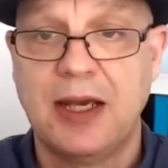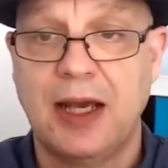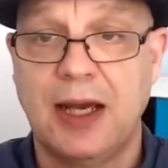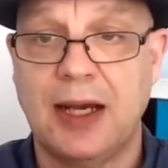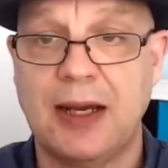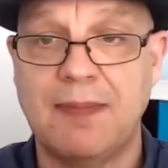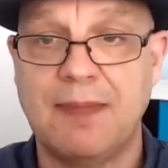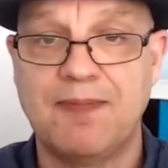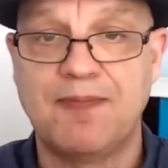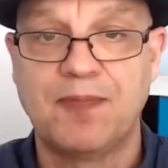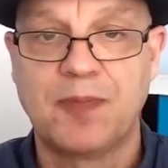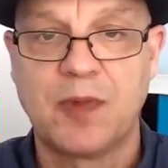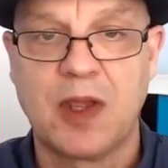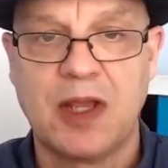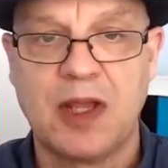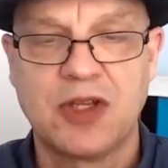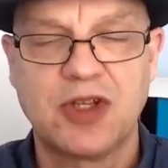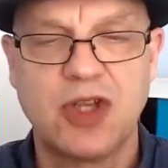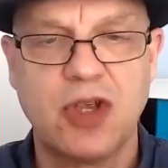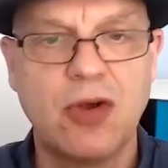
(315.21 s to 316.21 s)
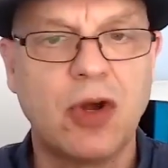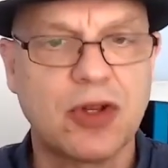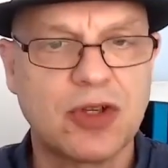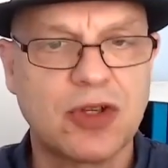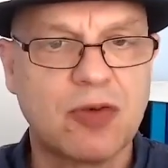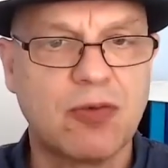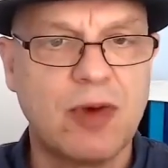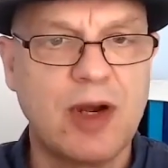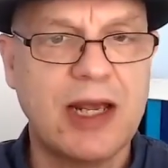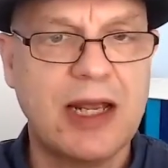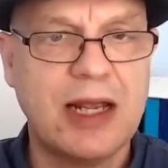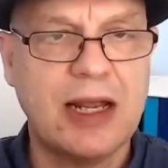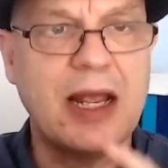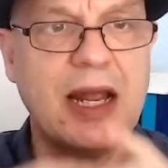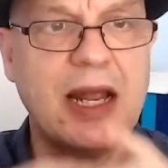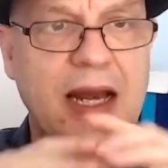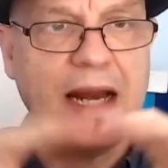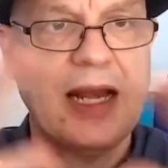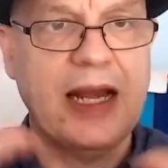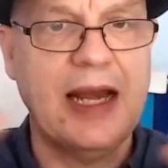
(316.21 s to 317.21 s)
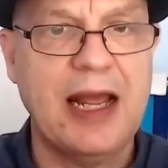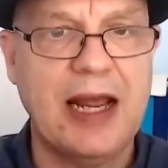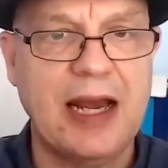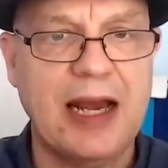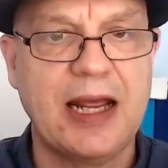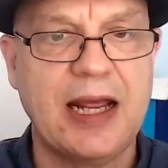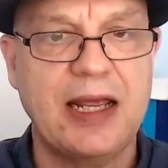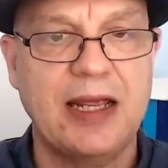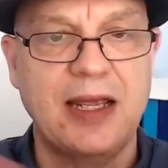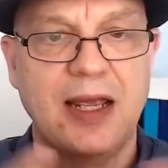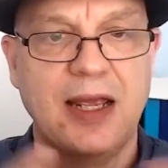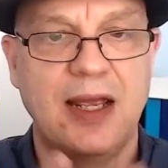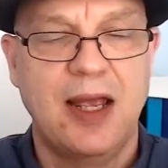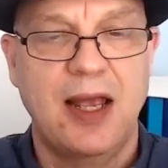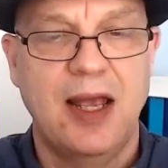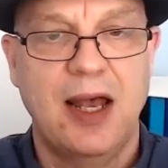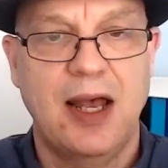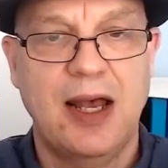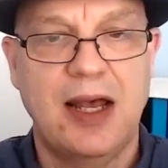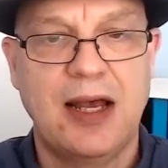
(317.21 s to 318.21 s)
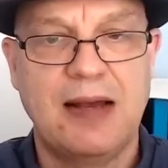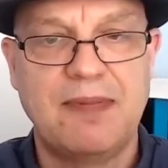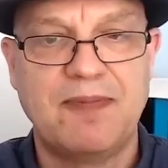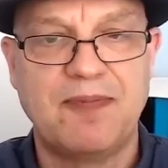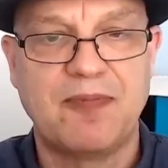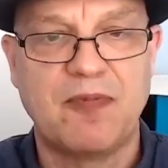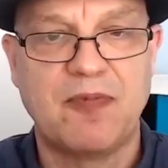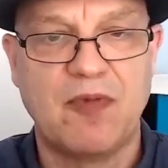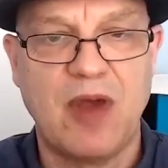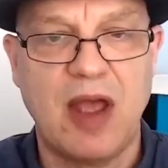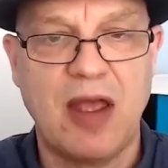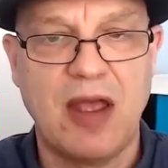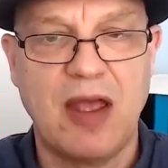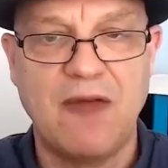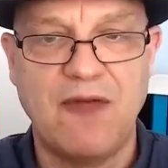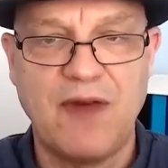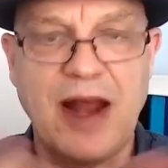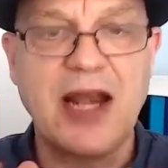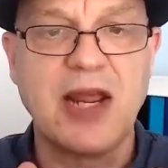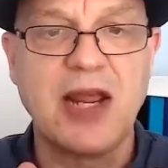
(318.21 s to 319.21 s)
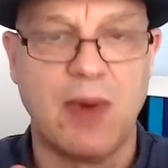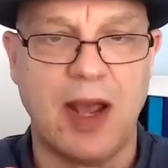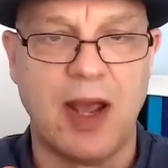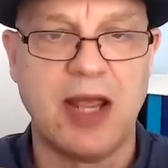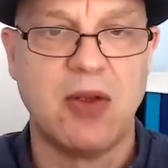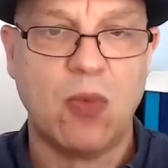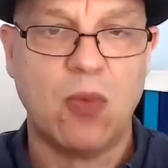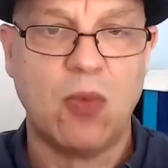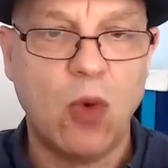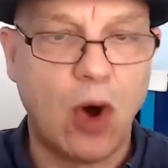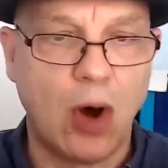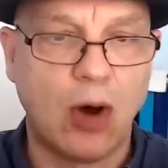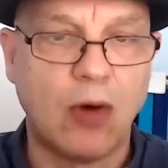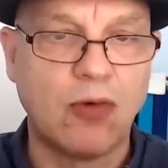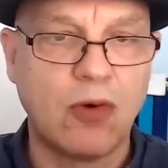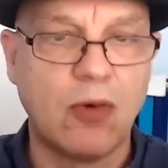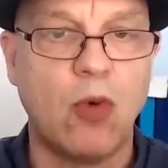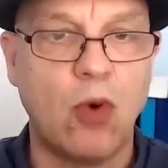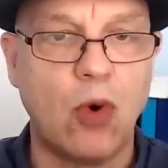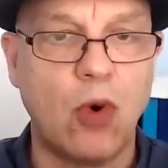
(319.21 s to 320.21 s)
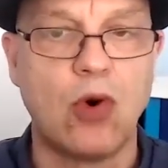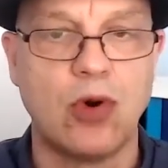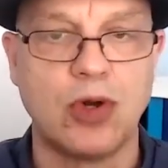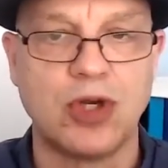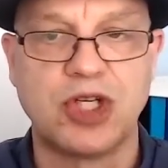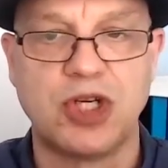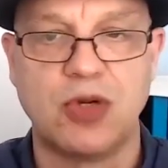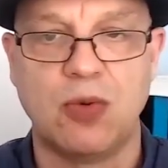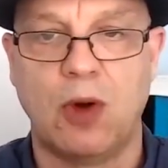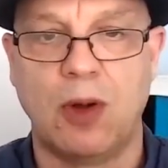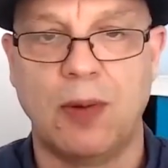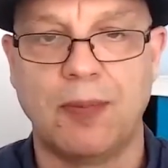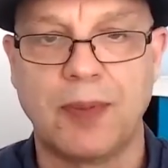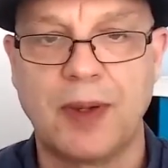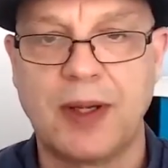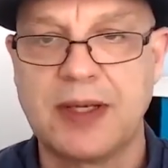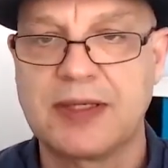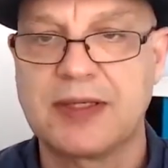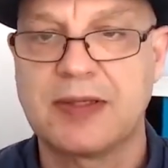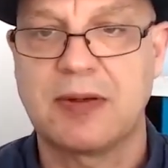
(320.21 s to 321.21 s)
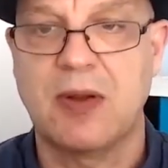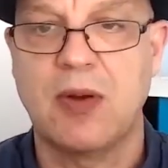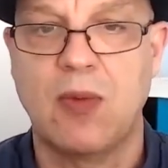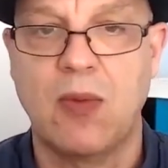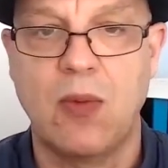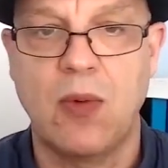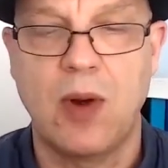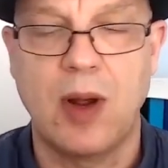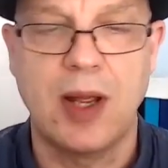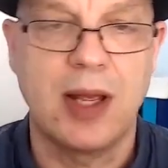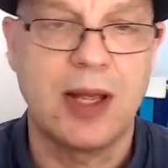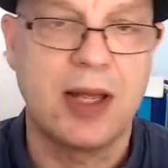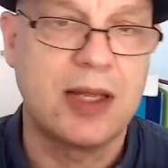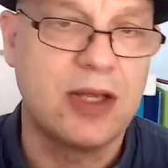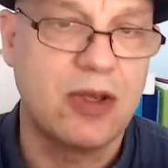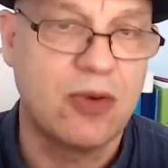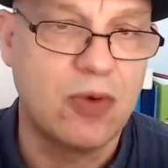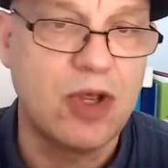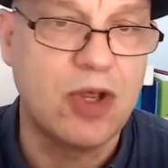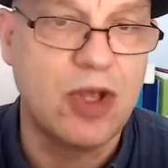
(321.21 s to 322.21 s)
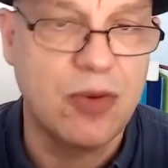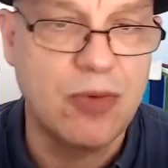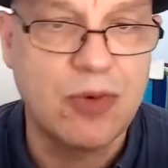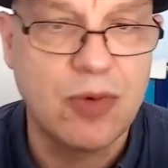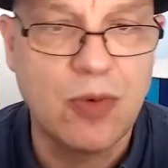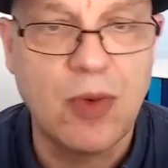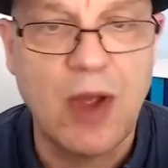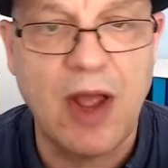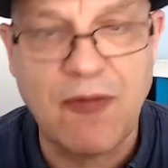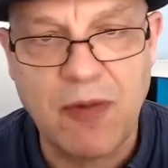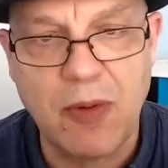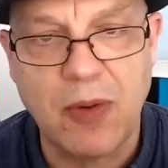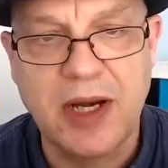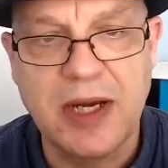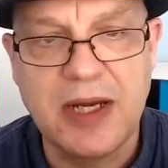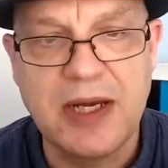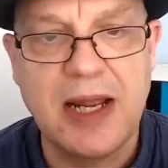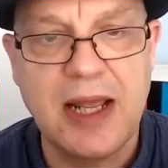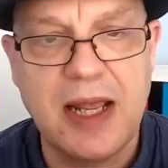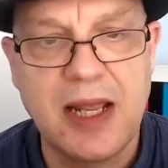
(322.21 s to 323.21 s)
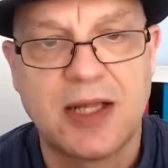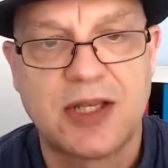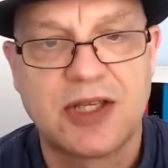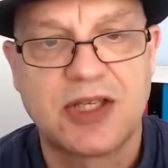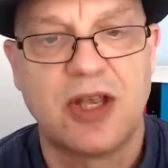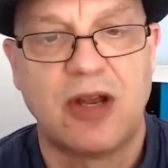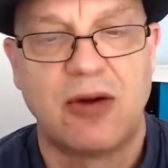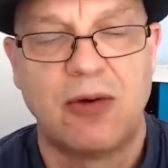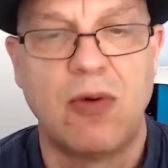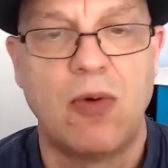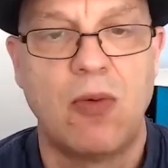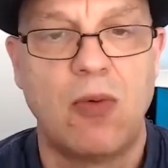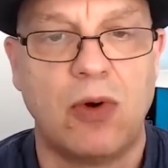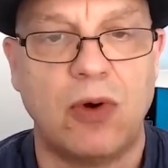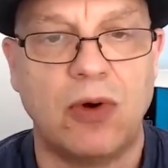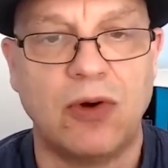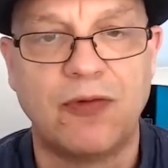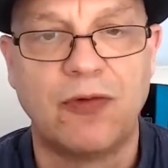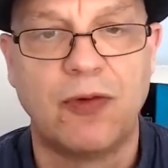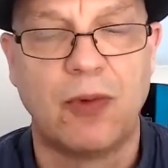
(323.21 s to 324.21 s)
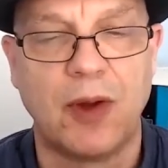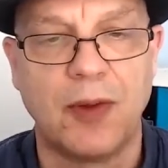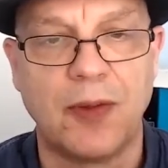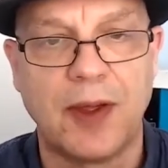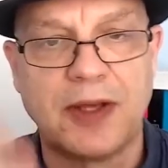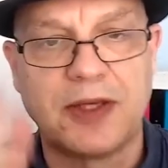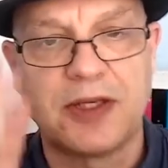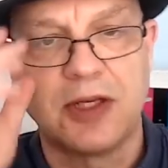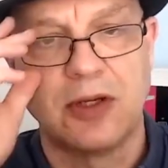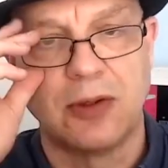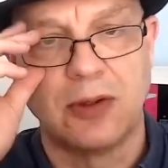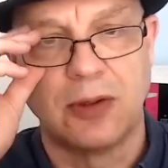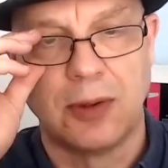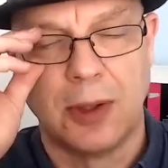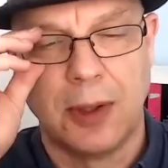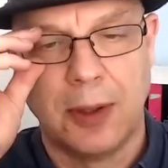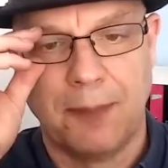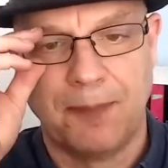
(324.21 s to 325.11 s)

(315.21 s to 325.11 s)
So you've got to really clearly evaluate what rewards you want, because everybody needs a reward for what they do.